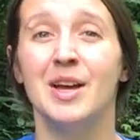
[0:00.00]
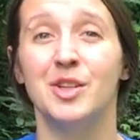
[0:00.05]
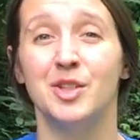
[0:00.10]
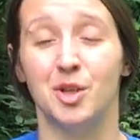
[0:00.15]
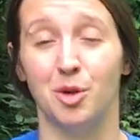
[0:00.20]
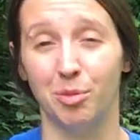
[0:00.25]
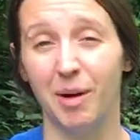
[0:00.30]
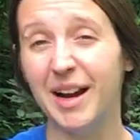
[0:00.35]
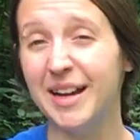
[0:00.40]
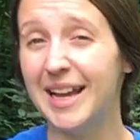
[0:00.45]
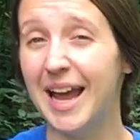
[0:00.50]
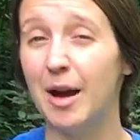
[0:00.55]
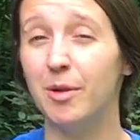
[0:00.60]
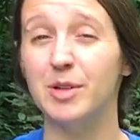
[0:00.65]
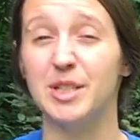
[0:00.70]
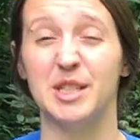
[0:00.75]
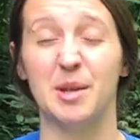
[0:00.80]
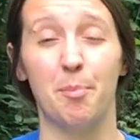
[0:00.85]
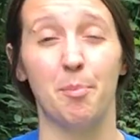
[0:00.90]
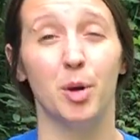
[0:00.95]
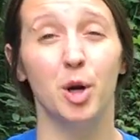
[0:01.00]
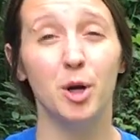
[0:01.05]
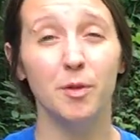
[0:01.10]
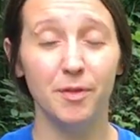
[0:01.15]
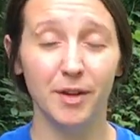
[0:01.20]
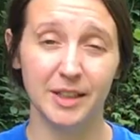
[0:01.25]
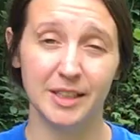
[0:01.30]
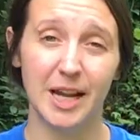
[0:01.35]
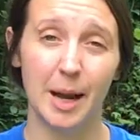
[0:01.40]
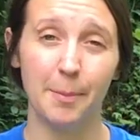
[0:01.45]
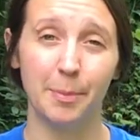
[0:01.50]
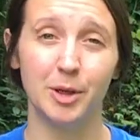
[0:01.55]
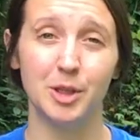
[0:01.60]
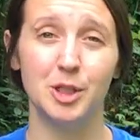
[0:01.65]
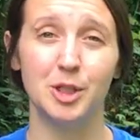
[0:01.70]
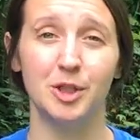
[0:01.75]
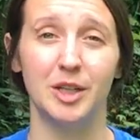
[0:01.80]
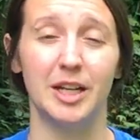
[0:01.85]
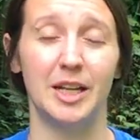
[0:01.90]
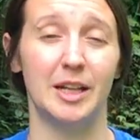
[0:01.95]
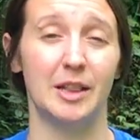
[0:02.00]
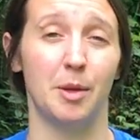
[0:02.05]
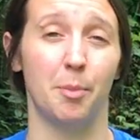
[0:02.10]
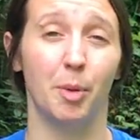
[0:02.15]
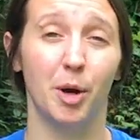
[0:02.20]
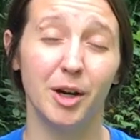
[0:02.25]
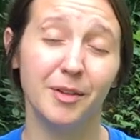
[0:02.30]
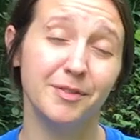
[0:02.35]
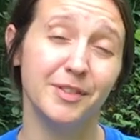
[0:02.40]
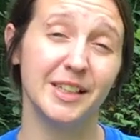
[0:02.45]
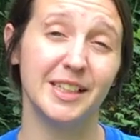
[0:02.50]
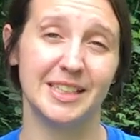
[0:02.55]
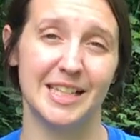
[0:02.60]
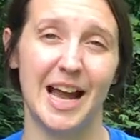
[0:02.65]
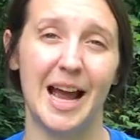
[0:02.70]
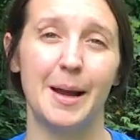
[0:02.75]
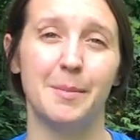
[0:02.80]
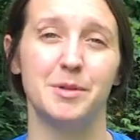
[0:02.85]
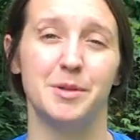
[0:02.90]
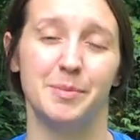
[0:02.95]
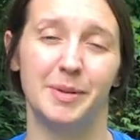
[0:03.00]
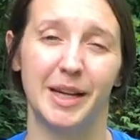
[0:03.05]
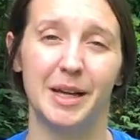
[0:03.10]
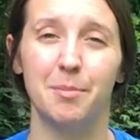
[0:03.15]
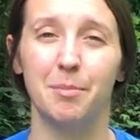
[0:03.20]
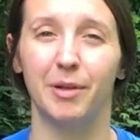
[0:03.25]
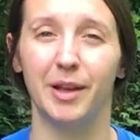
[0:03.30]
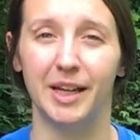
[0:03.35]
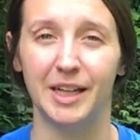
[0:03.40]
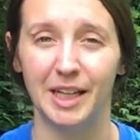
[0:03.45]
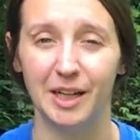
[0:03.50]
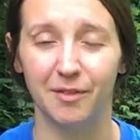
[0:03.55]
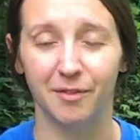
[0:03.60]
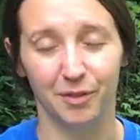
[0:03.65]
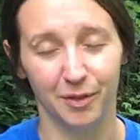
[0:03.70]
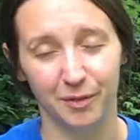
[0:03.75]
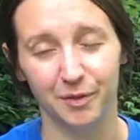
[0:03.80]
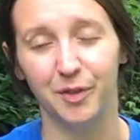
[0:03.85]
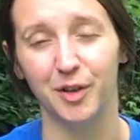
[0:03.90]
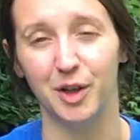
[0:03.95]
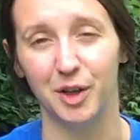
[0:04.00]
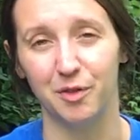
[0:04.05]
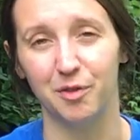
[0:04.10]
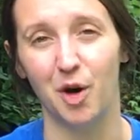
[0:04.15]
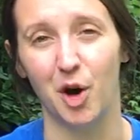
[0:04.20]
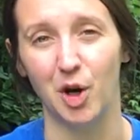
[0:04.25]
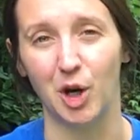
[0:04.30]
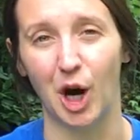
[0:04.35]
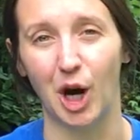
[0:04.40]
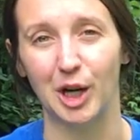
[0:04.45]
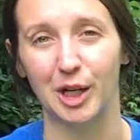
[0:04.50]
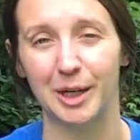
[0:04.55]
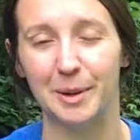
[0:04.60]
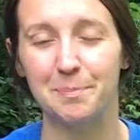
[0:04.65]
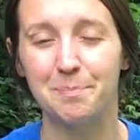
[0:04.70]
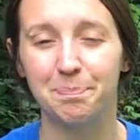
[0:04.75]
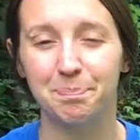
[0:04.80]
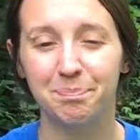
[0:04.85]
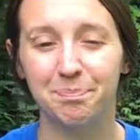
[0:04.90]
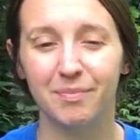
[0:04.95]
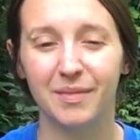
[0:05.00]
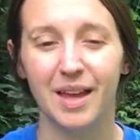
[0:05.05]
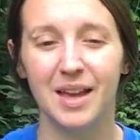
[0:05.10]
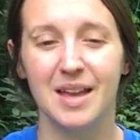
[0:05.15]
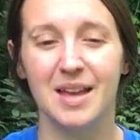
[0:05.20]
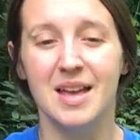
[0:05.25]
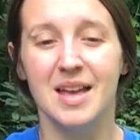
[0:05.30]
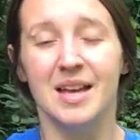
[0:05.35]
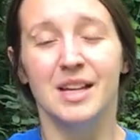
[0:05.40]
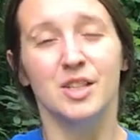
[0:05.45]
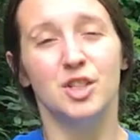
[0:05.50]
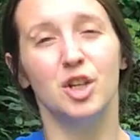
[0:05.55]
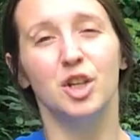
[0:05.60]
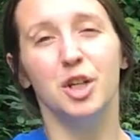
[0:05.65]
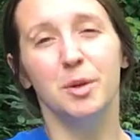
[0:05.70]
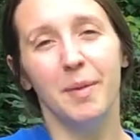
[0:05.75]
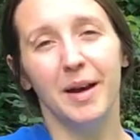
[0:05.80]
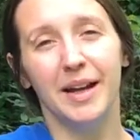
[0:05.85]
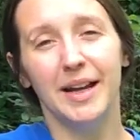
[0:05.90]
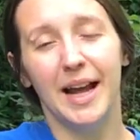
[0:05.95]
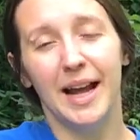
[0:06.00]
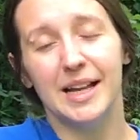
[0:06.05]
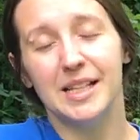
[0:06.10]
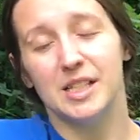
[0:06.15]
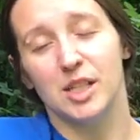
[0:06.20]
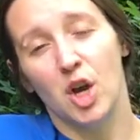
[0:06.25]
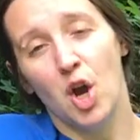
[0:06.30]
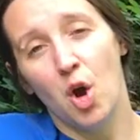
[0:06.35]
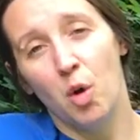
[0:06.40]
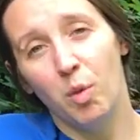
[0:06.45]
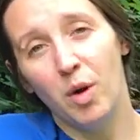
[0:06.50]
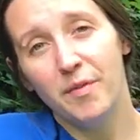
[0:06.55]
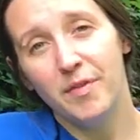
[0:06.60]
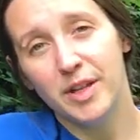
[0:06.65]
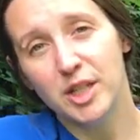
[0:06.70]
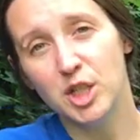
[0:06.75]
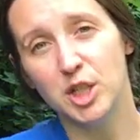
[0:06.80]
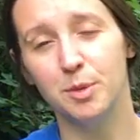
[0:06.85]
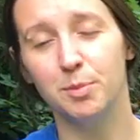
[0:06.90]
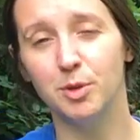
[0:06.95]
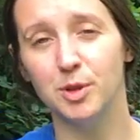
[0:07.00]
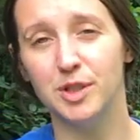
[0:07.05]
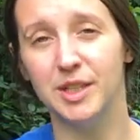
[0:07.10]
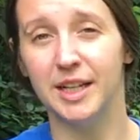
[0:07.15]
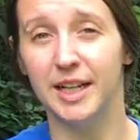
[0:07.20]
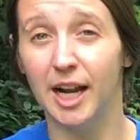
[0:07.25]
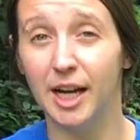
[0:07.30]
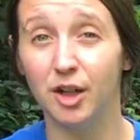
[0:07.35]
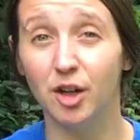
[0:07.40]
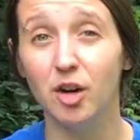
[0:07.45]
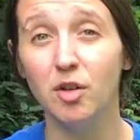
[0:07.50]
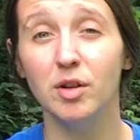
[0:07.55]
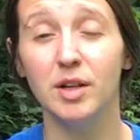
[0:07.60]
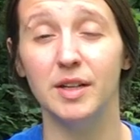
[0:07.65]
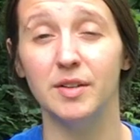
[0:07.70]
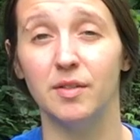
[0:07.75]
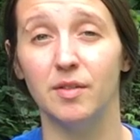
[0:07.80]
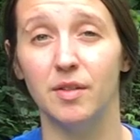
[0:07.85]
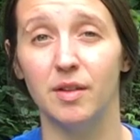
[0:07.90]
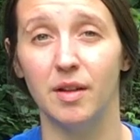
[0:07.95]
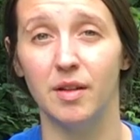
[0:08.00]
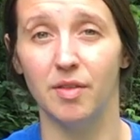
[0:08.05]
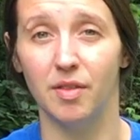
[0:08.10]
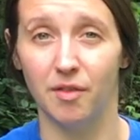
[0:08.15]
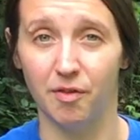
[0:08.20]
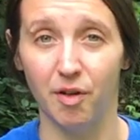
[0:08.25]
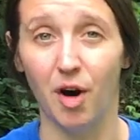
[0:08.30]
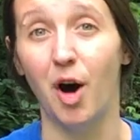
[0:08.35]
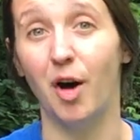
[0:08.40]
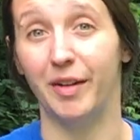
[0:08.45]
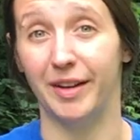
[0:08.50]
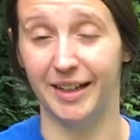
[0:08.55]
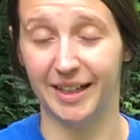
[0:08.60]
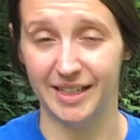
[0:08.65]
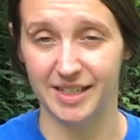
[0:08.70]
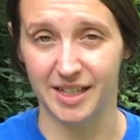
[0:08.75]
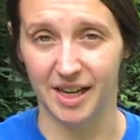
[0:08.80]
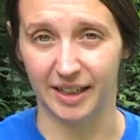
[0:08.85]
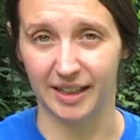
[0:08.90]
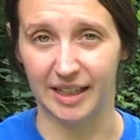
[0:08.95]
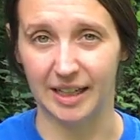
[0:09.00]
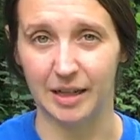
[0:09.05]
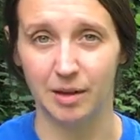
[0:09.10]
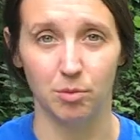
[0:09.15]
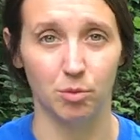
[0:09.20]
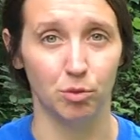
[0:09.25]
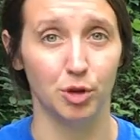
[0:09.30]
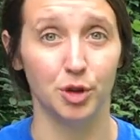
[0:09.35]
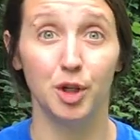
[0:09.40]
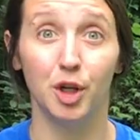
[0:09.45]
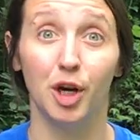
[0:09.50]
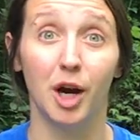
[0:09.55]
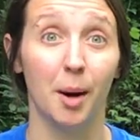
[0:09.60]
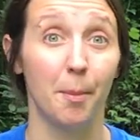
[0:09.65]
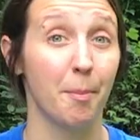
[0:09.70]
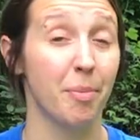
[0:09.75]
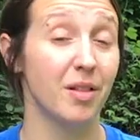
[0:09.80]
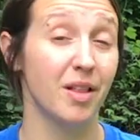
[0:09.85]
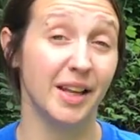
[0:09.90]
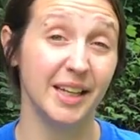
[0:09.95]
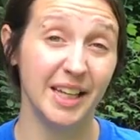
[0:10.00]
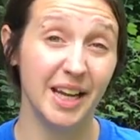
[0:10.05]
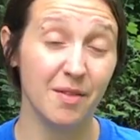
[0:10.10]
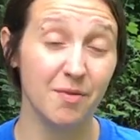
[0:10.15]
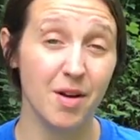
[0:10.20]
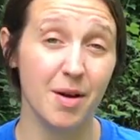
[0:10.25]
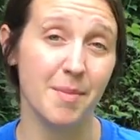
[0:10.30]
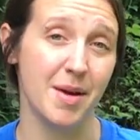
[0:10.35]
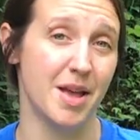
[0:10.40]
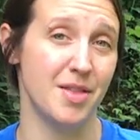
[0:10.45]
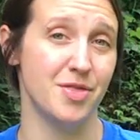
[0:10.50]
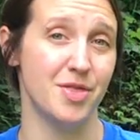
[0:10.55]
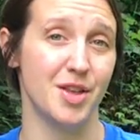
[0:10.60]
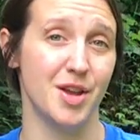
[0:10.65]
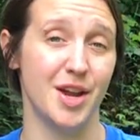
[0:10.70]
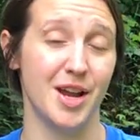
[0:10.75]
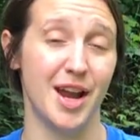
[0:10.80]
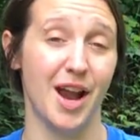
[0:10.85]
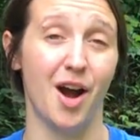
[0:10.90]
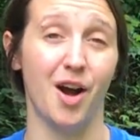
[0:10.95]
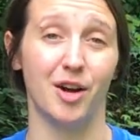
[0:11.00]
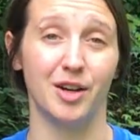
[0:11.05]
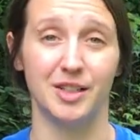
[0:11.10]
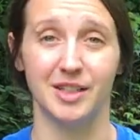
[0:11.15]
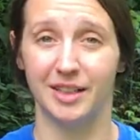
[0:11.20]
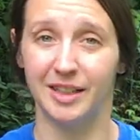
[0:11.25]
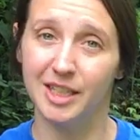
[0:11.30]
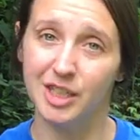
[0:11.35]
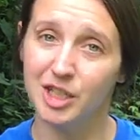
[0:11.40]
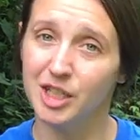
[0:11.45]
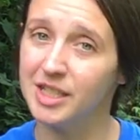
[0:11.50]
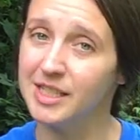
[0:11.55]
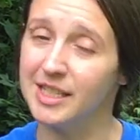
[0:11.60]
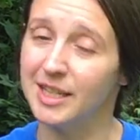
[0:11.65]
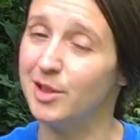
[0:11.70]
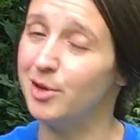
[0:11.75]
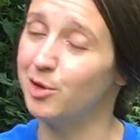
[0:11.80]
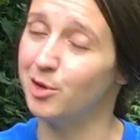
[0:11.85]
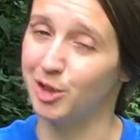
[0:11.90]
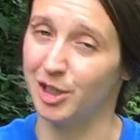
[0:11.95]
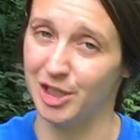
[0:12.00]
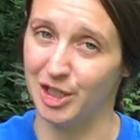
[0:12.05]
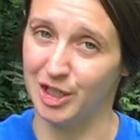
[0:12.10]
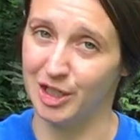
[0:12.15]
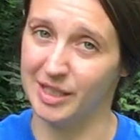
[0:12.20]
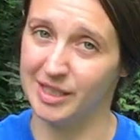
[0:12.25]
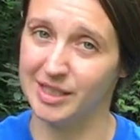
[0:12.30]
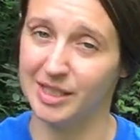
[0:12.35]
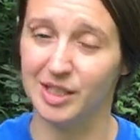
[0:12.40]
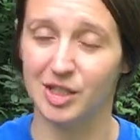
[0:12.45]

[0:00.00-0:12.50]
So right now is the perfect opportunity, the perfect time to begin planning for your fall garden. So you might ask, what vegetables can I grow in the fall in Kentucky? Well, there are plenty of them and they are delicious and nutritious.